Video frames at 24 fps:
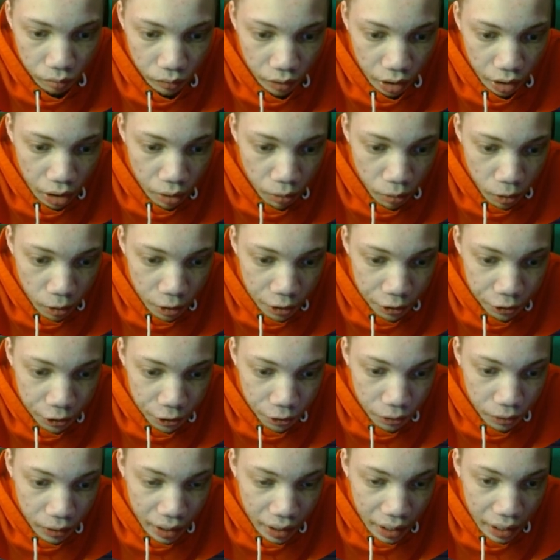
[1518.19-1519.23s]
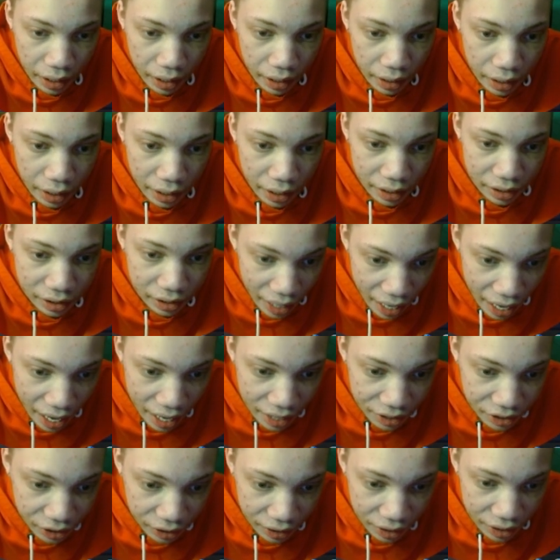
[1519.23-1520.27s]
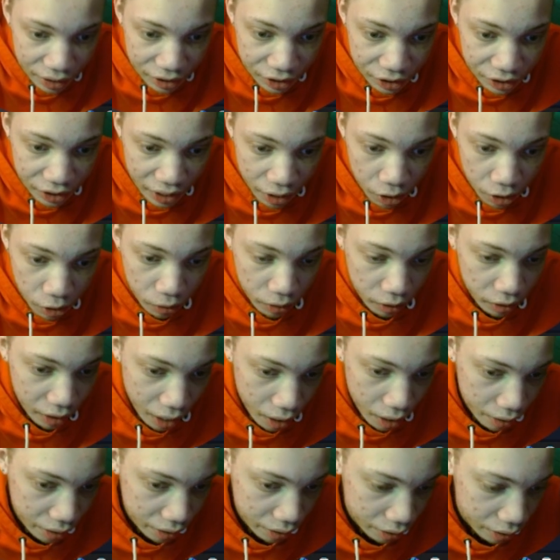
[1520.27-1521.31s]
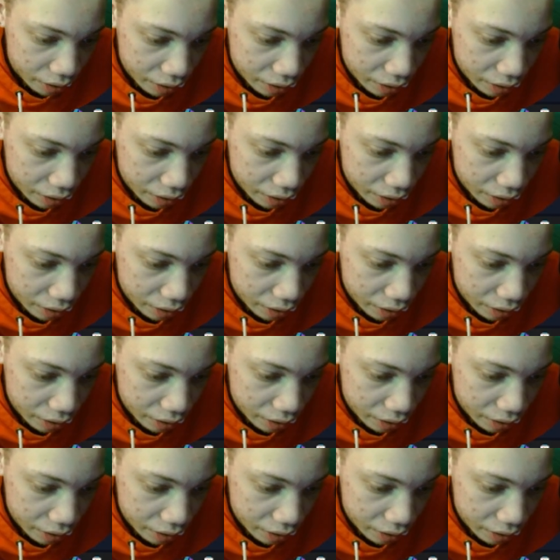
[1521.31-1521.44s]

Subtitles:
And what we're gonna do is ask it: is this angle crowded?